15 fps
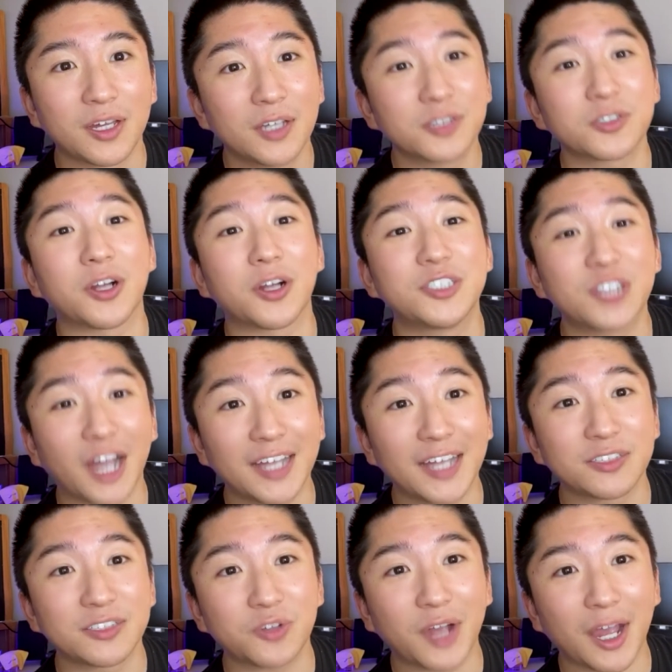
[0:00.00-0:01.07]

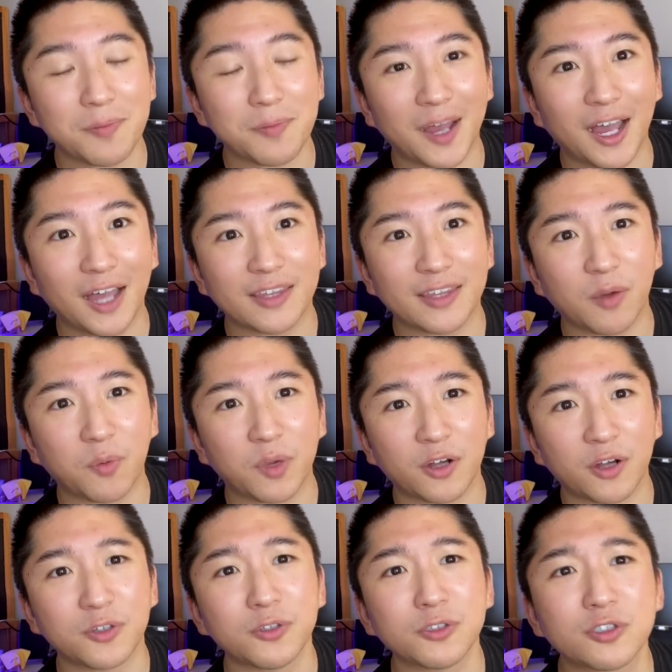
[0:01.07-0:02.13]
trackpad that we are
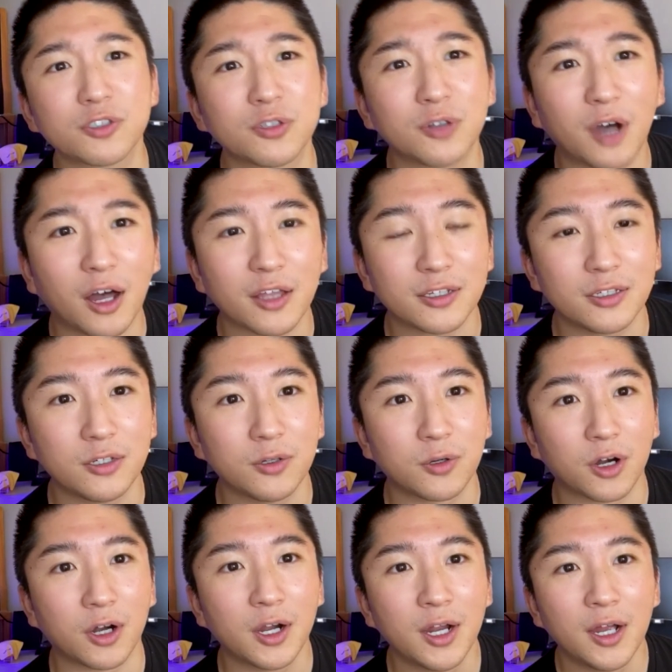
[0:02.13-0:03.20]
used to on the
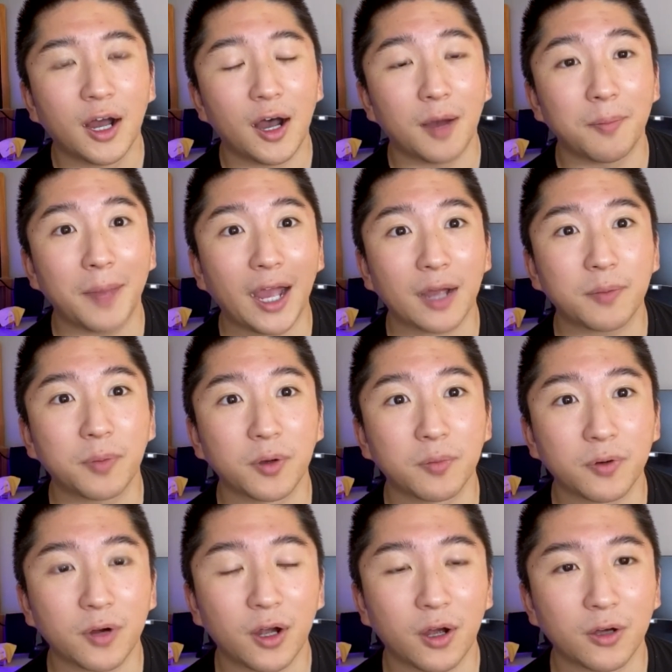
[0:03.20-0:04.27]
newer MacBook
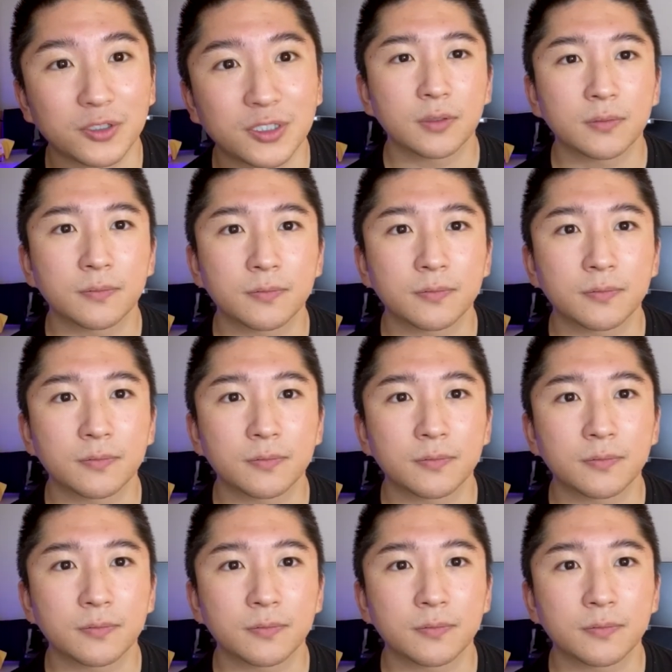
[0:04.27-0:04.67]
Pros.